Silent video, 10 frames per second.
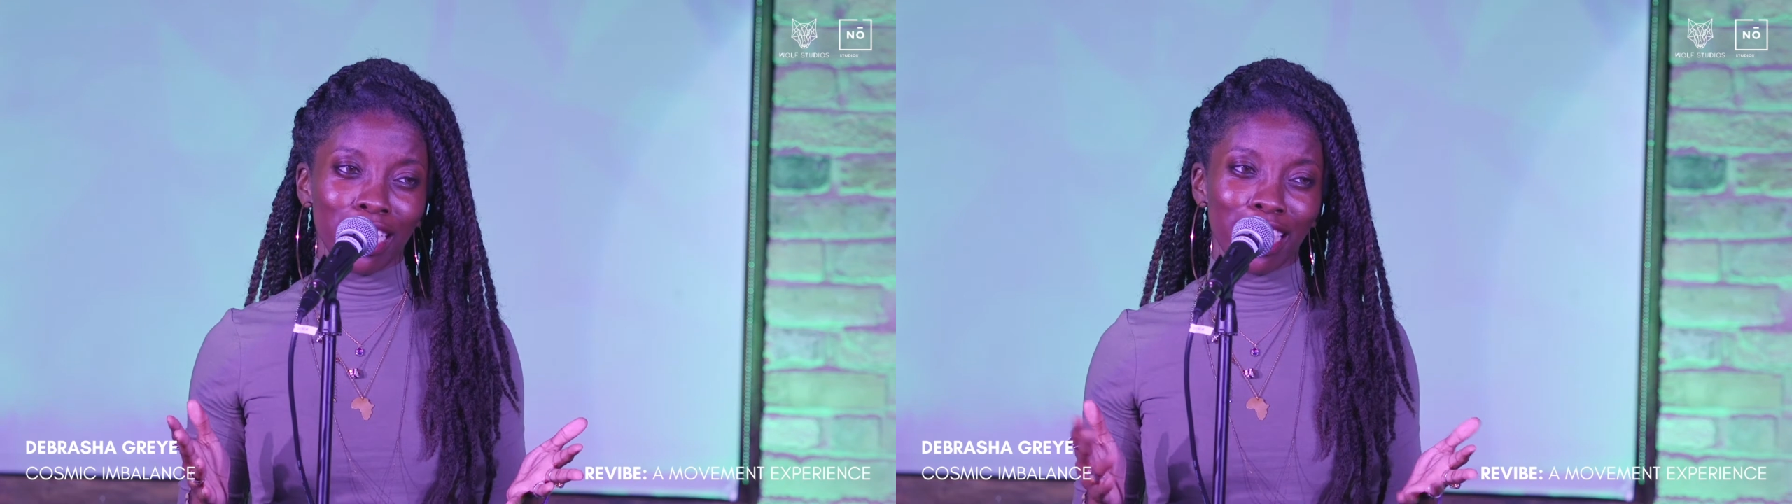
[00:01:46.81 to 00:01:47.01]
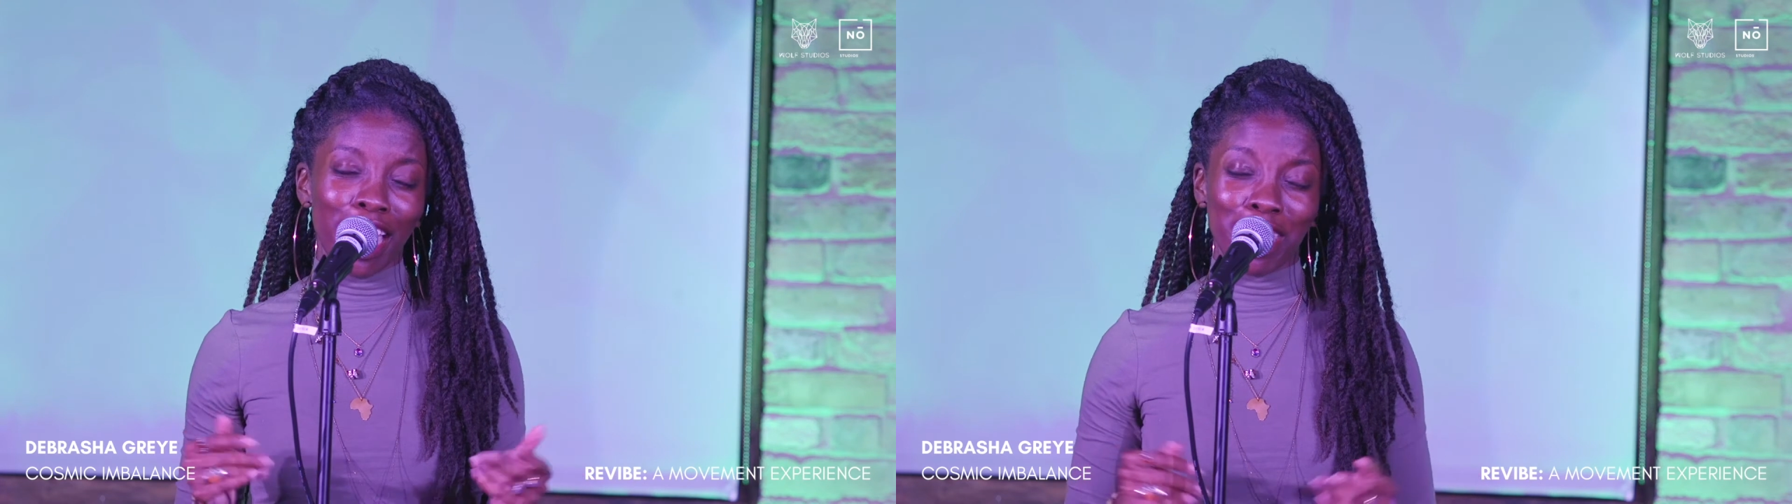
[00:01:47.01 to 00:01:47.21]

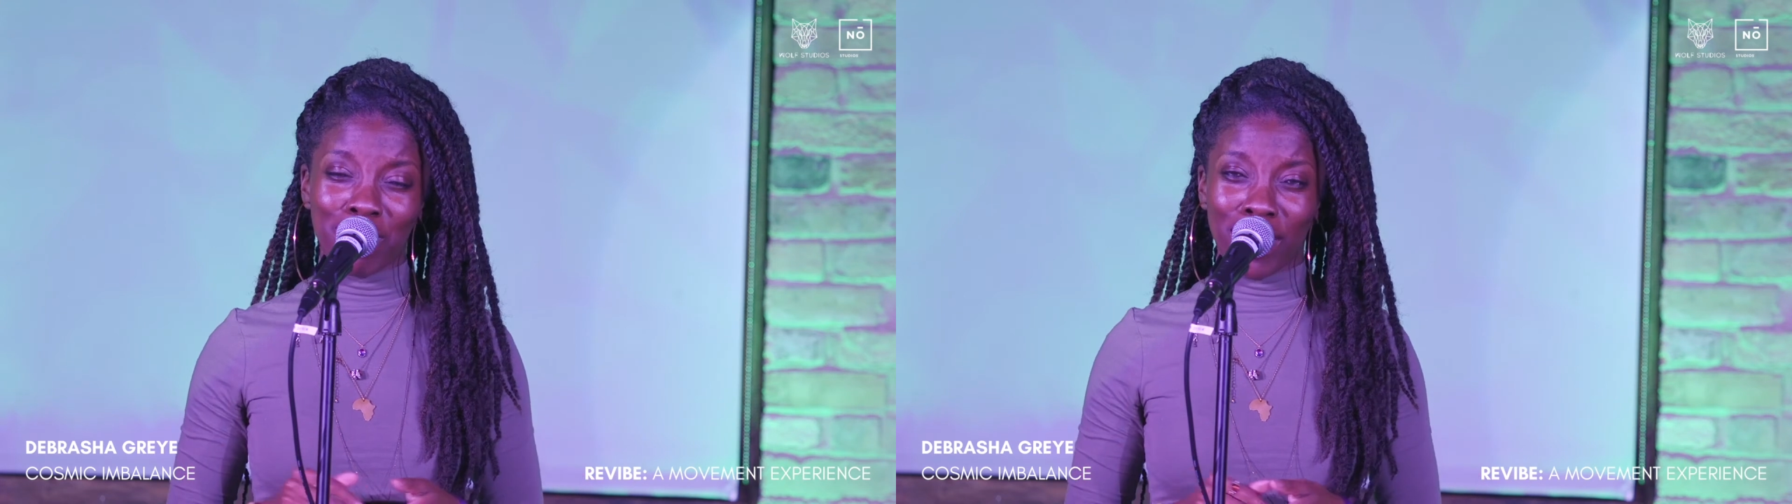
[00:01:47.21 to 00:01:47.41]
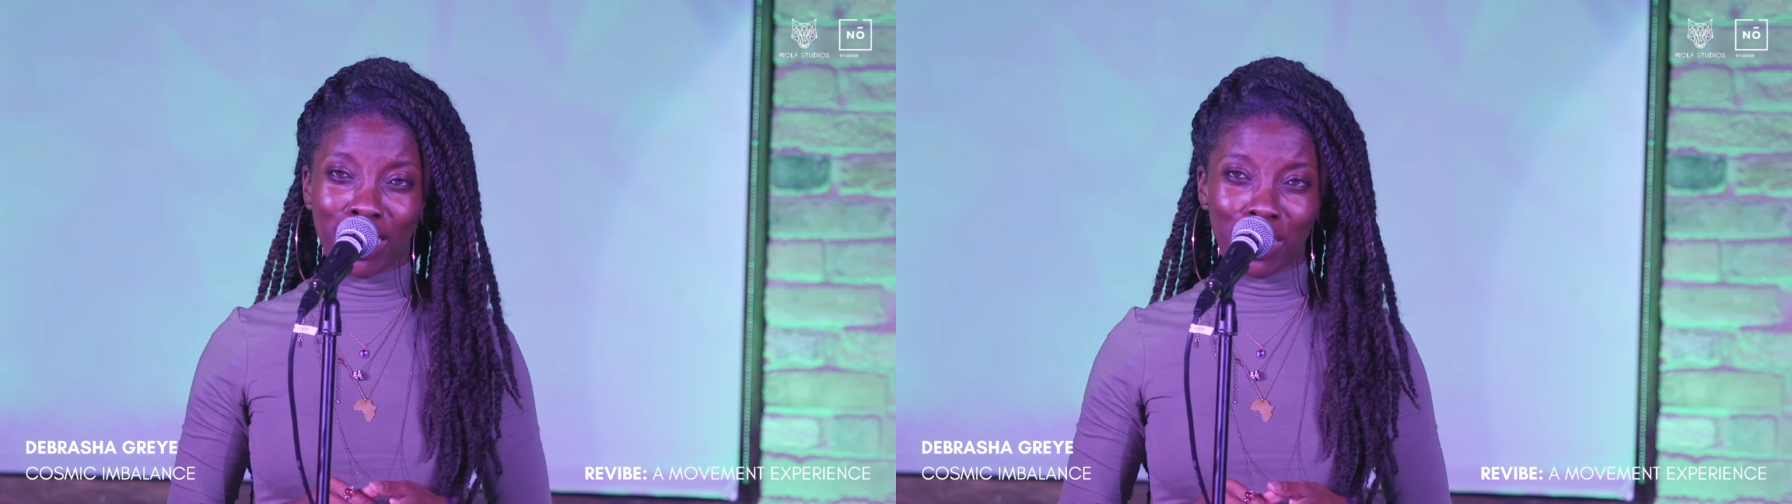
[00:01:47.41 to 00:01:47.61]
like
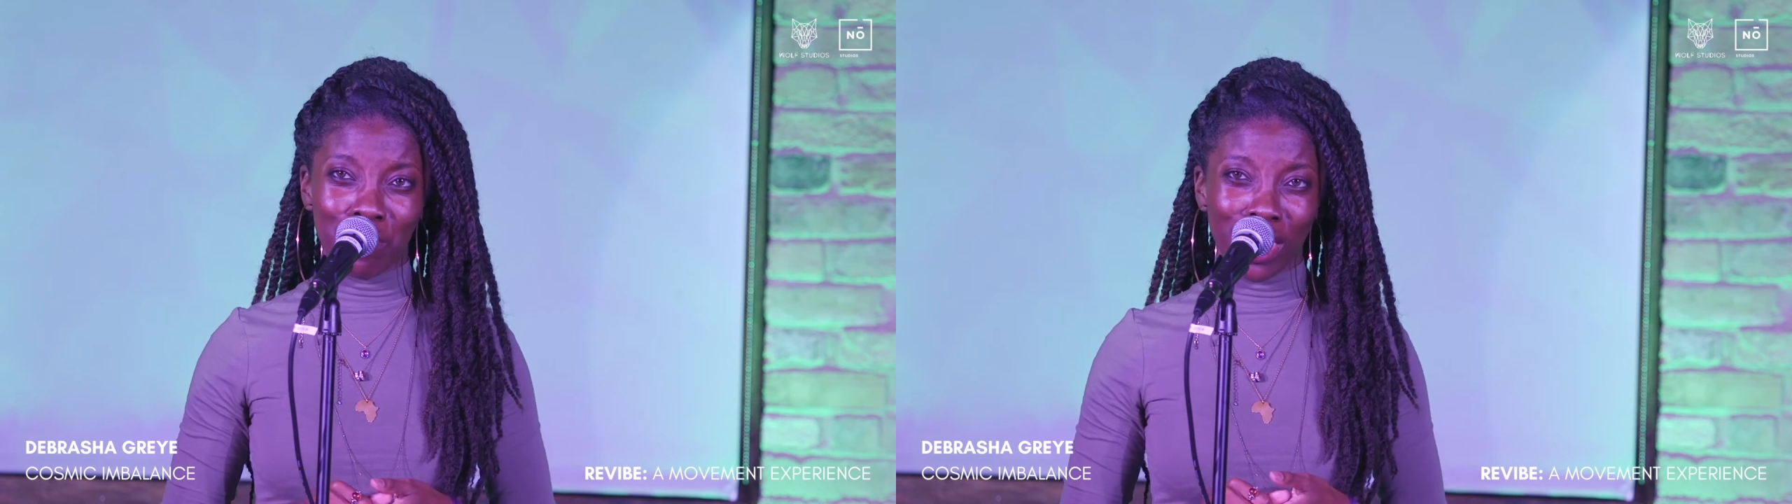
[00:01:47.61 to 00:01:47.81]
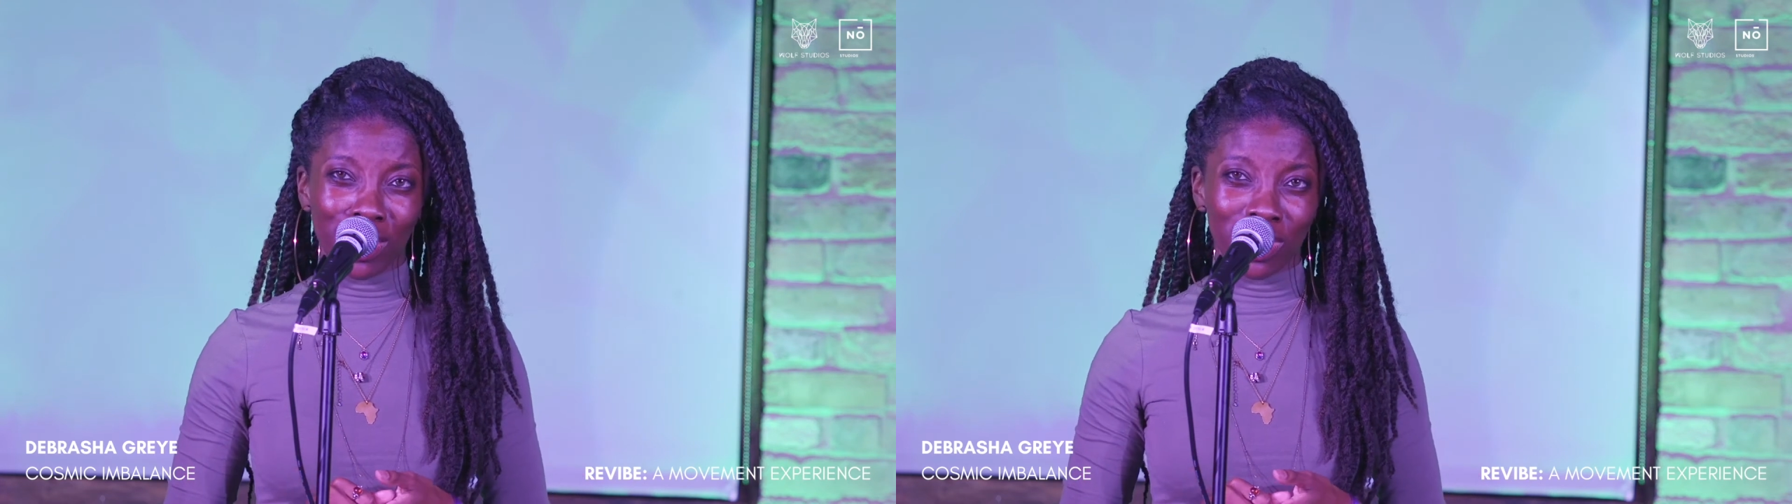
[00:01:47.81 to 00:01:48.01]

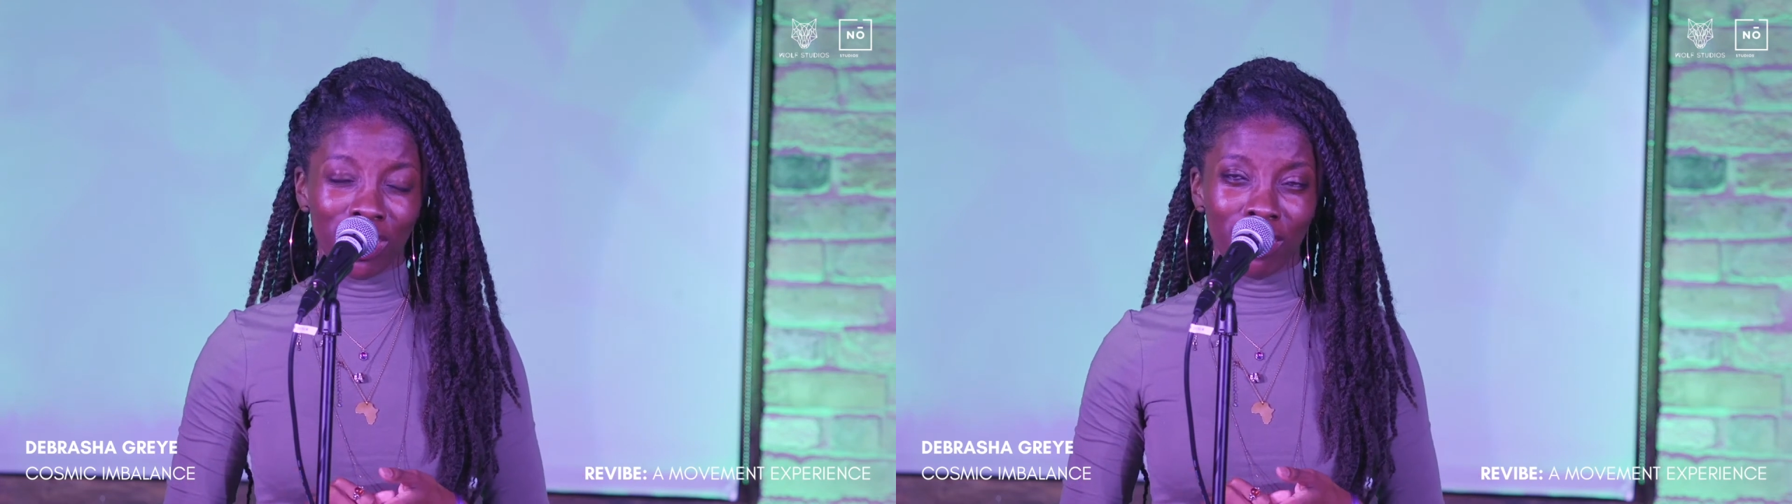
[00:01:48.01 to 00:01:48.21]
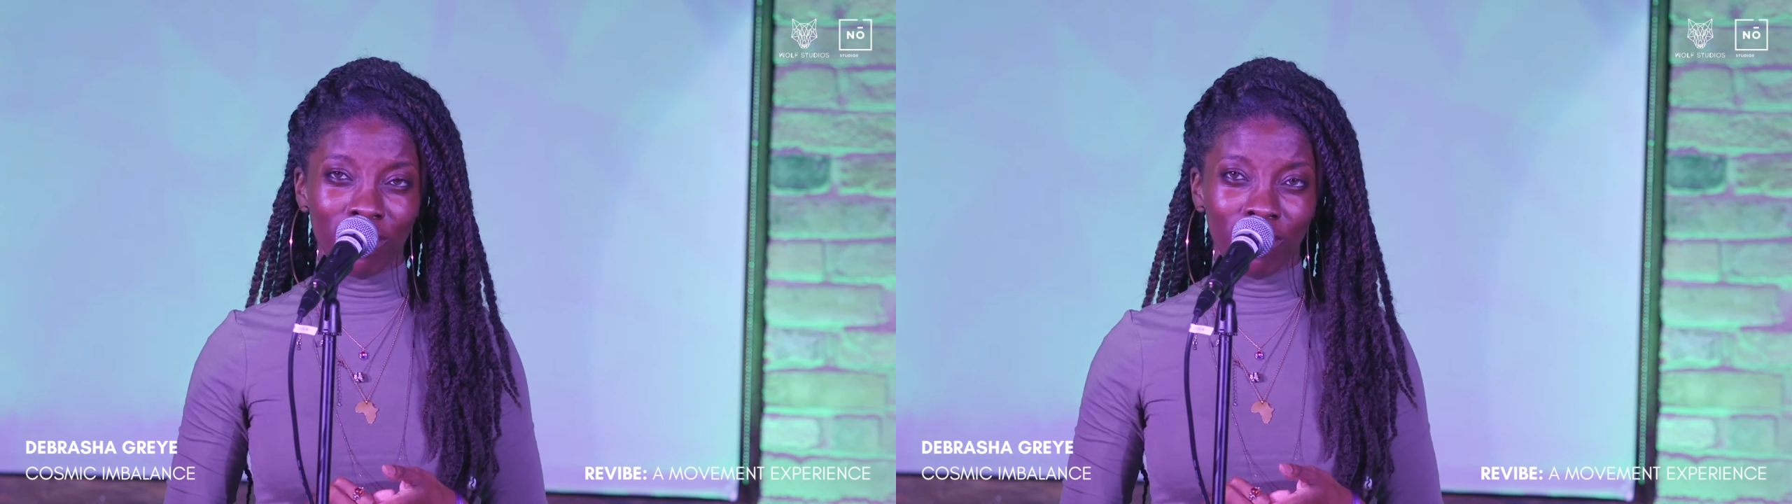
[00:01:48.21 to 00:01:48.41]

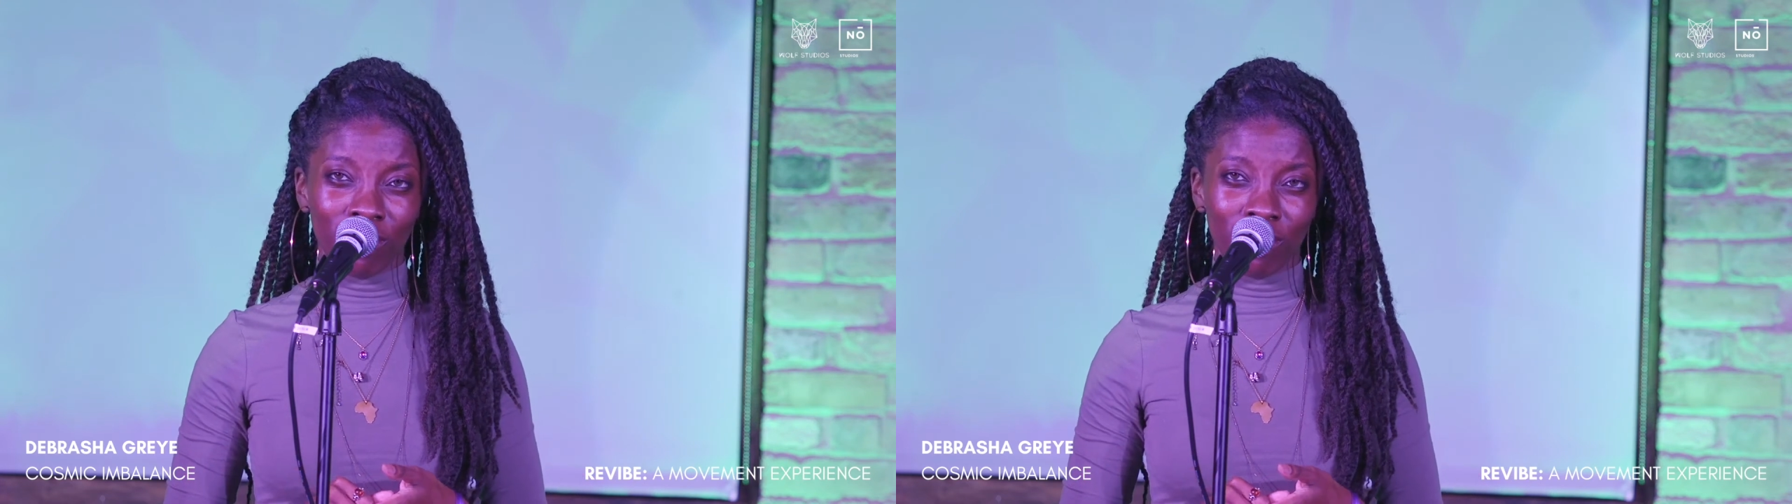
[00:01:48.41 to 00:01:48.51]
emancipation.